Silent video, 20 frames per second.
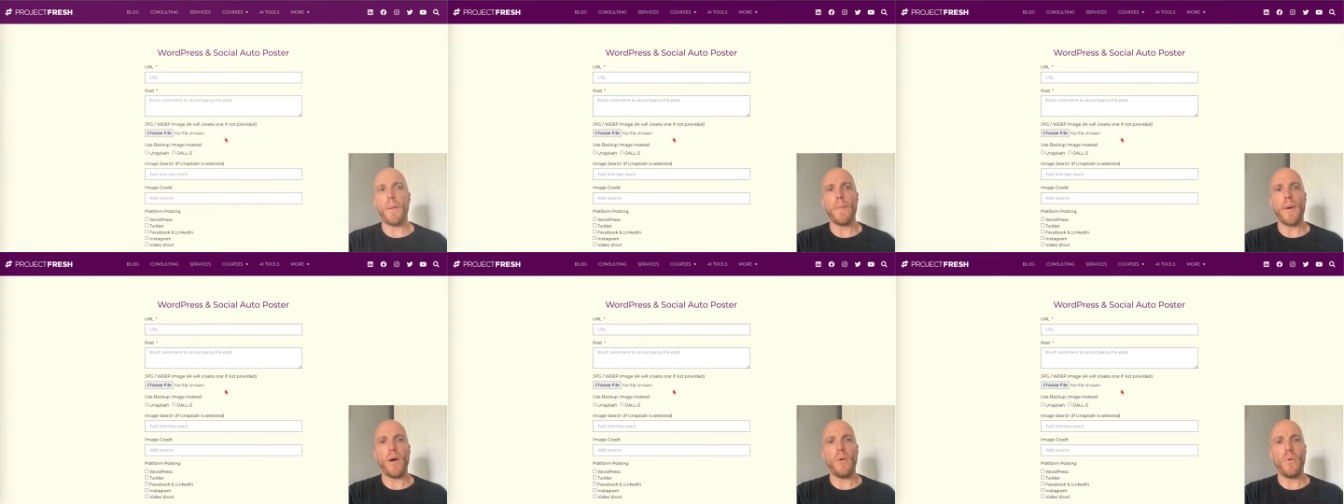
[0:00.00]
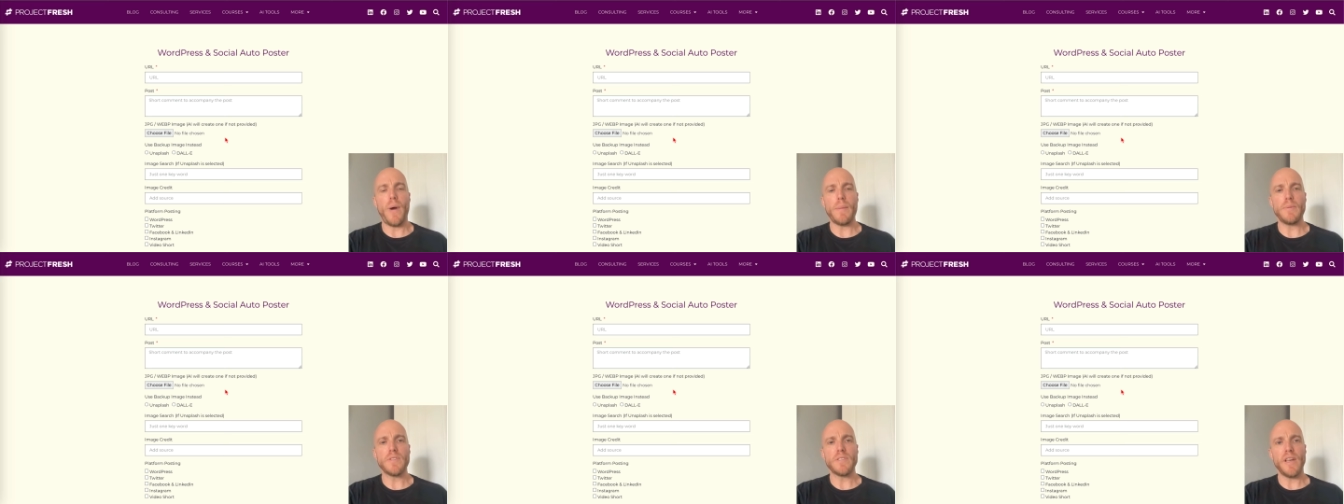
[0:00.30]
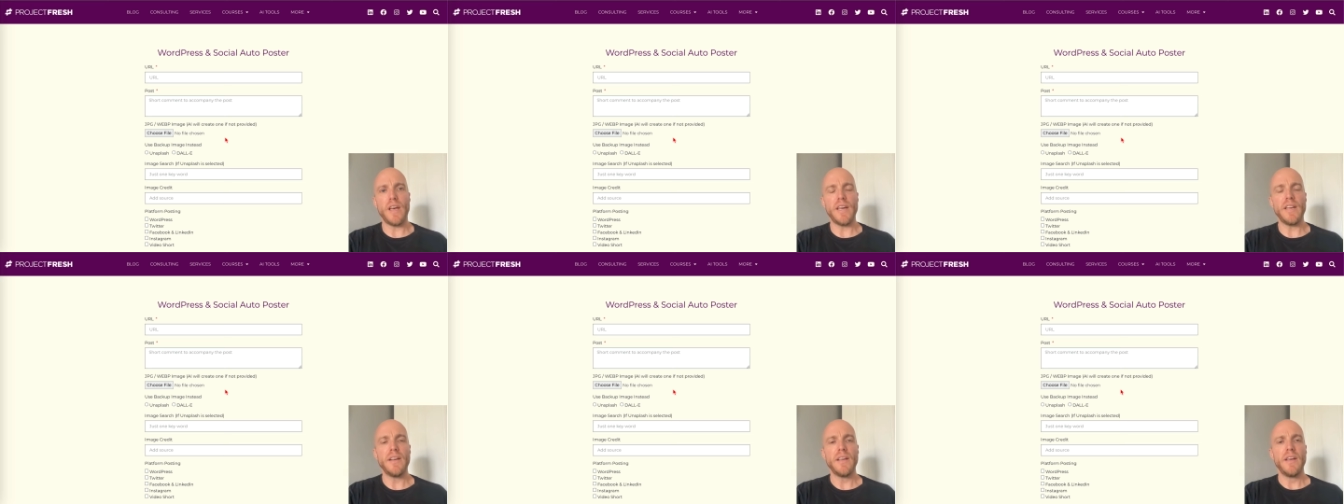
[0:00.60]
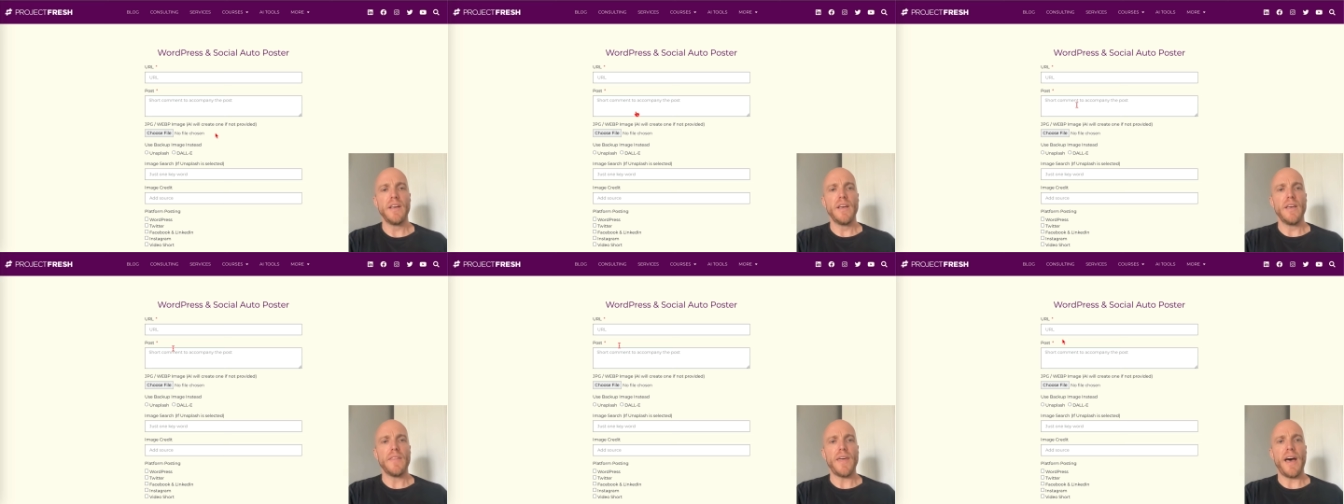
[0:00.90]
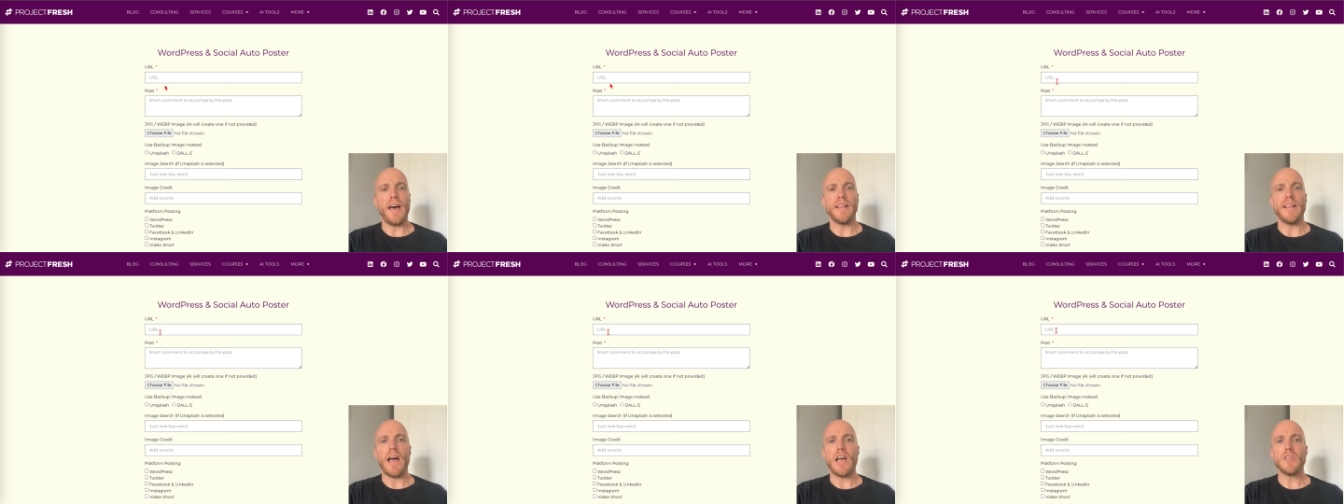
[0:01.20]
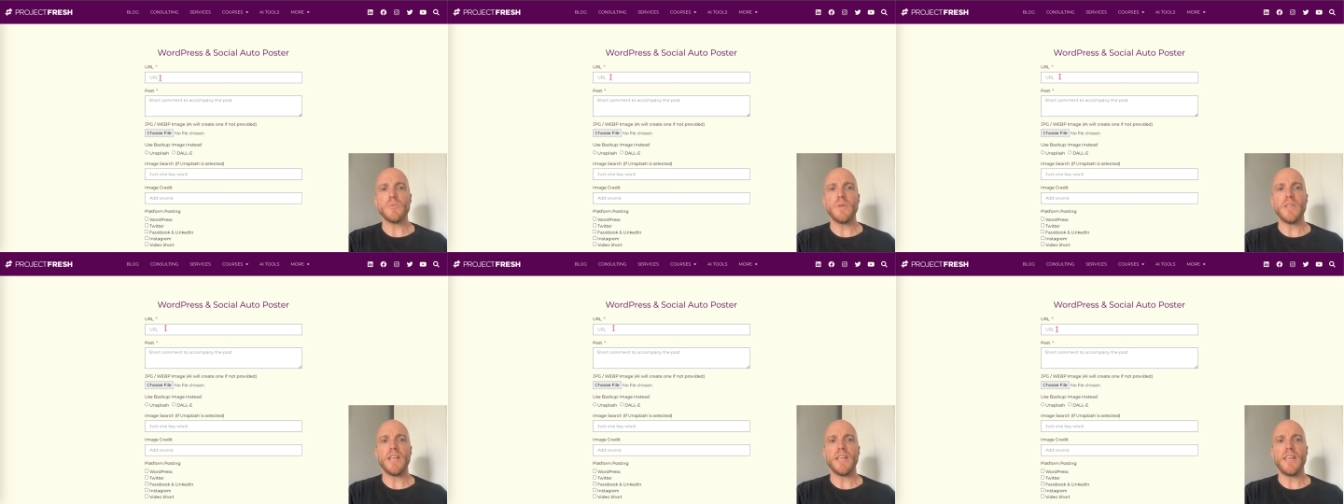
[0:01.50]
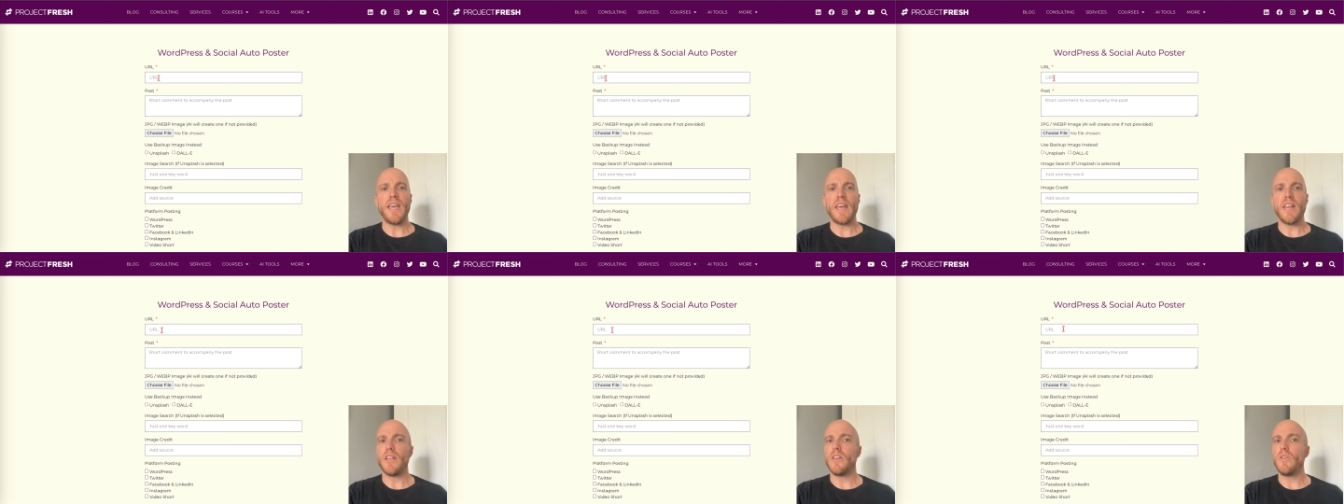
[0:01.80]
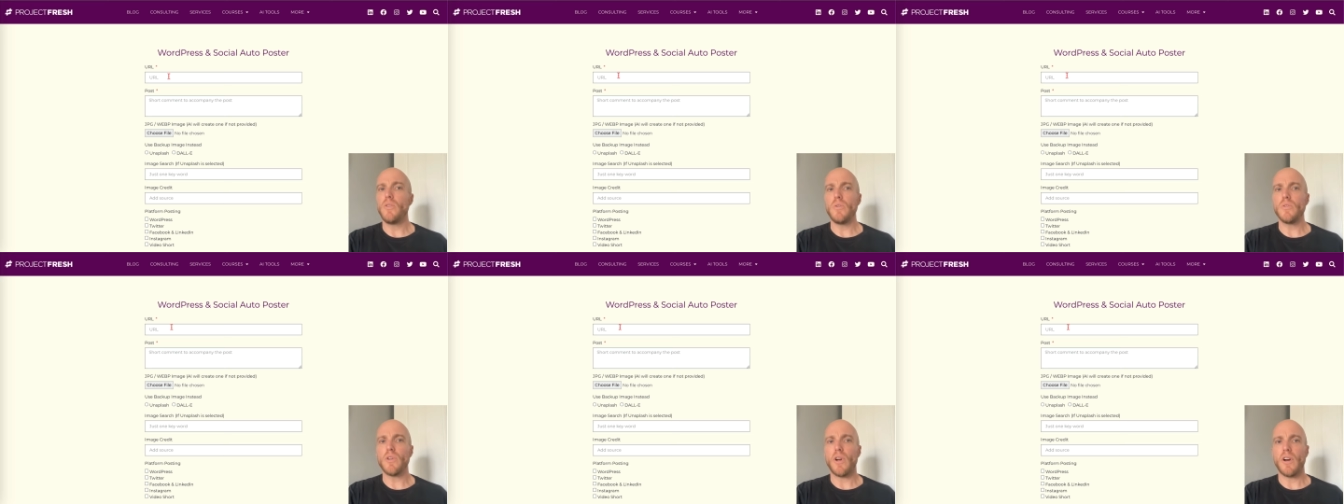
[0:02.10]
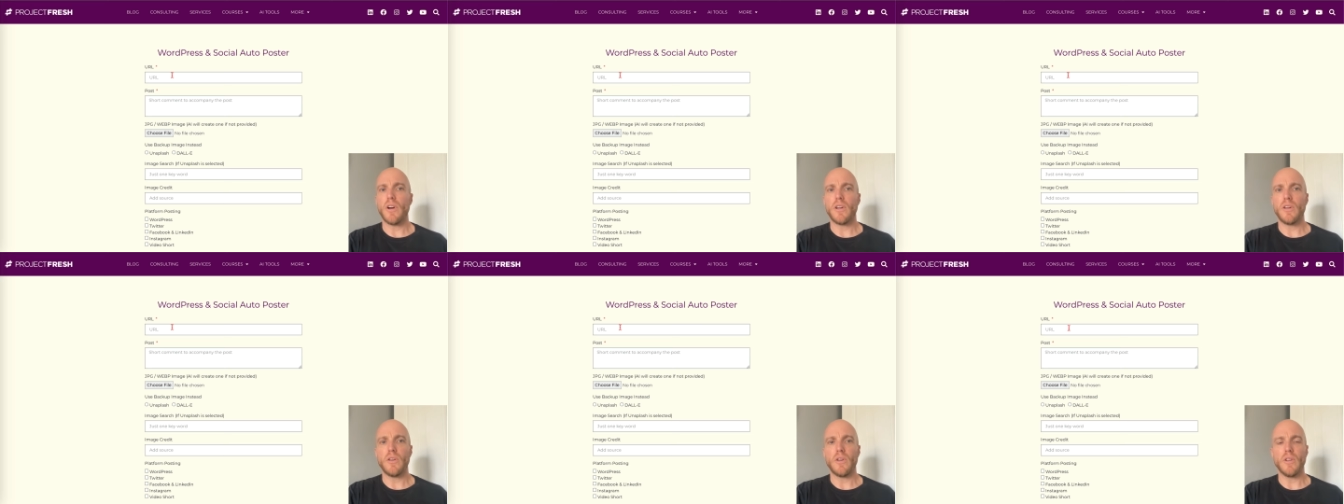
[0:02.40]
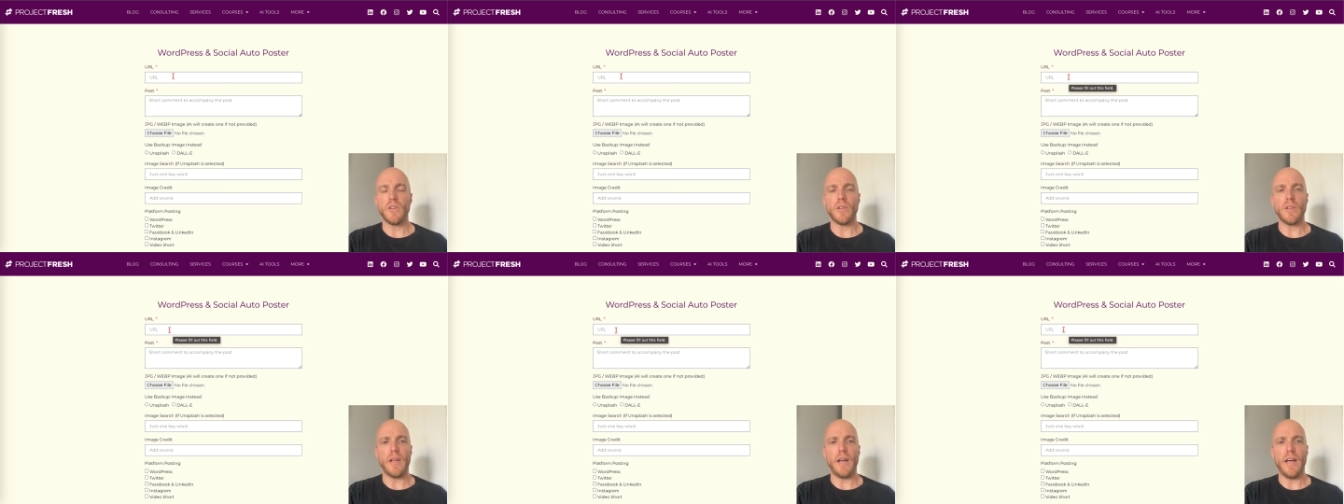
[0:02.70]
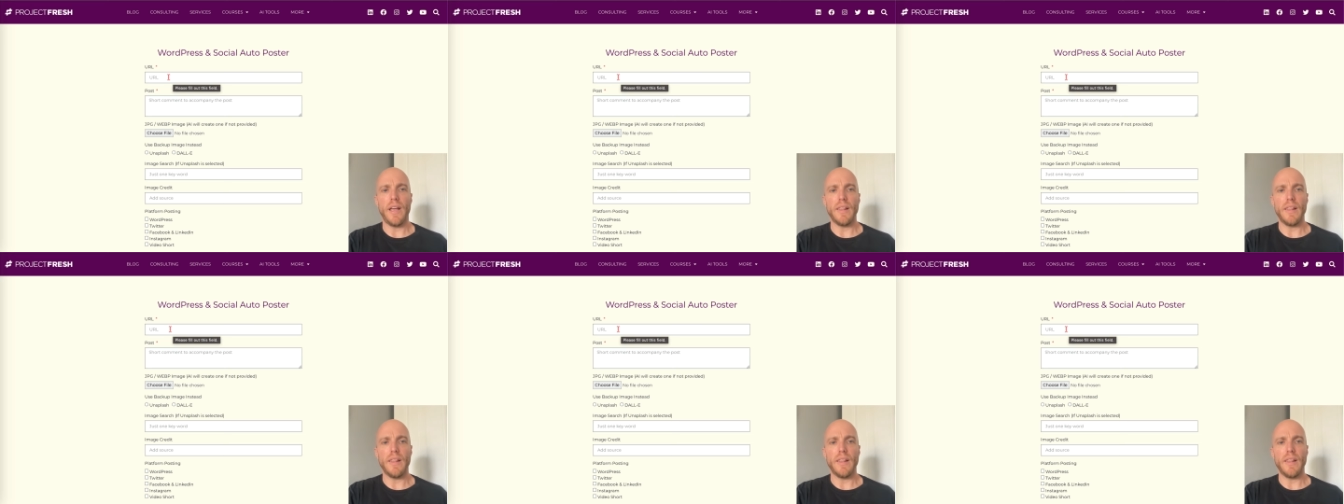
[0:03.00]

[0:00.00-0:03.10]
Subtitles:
on my website that allows me to get a news article